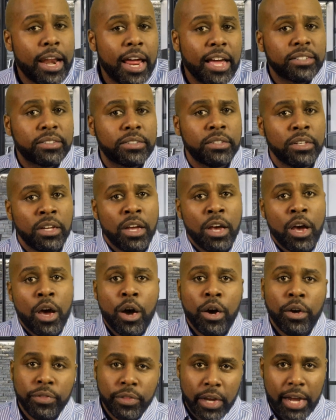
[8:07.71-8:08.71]
that's
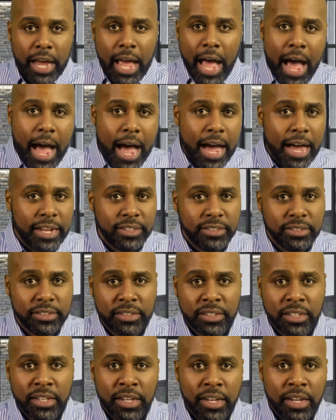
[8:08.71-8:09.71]
the
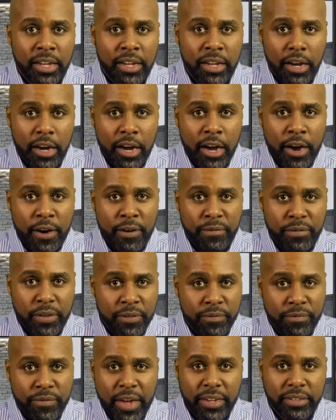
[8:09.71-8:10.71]
cons of
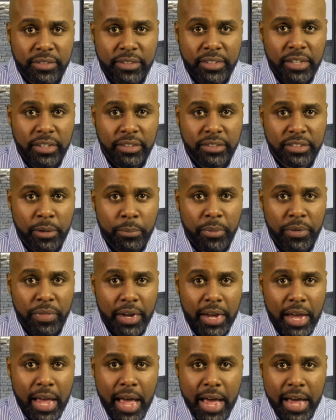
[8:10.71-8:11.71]
investing, some of
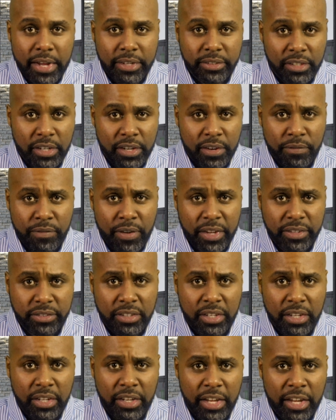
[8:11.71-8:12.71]
the cons in
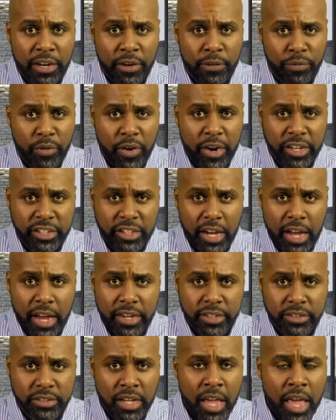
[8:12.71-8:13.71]
investing in a
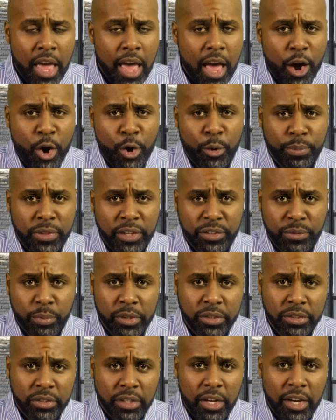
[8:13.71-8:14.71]
franchise. I hope this
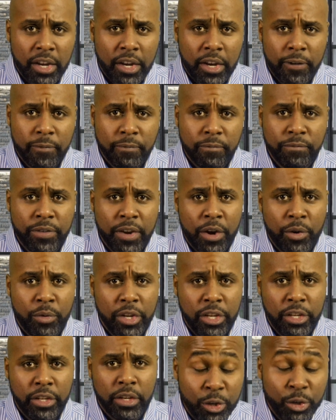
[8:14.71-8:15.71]
was
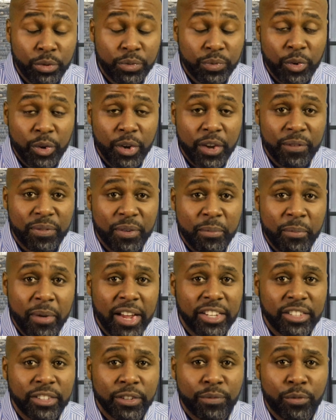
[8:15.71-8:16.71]
very useful
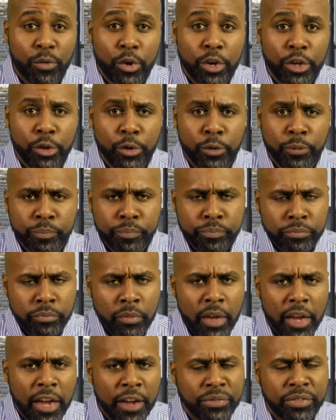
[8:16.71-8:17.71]
information for you.
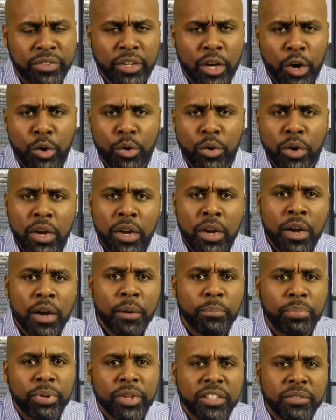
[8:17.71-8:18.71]
If so,
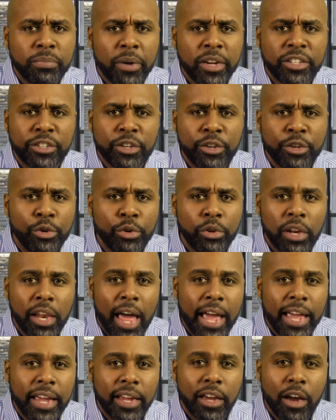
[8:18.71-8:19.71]
please make sure you
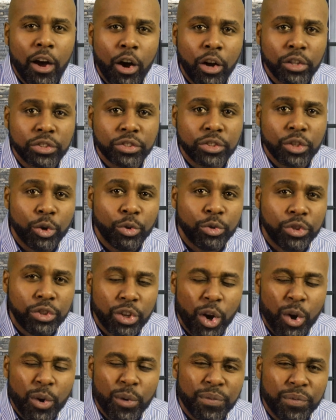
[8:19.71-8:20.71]
like. Also,
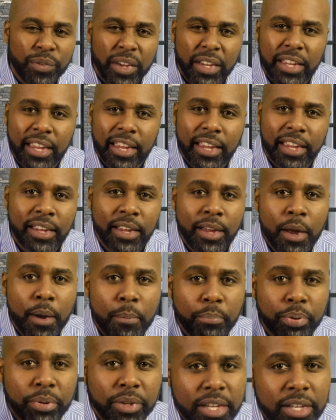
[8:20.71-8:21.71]
don't forget,
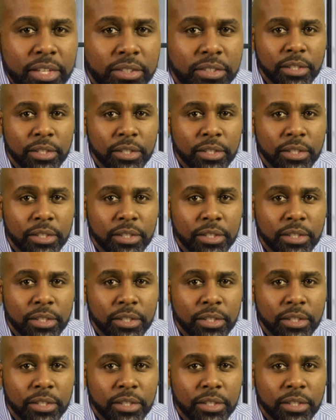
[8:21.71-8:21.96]
please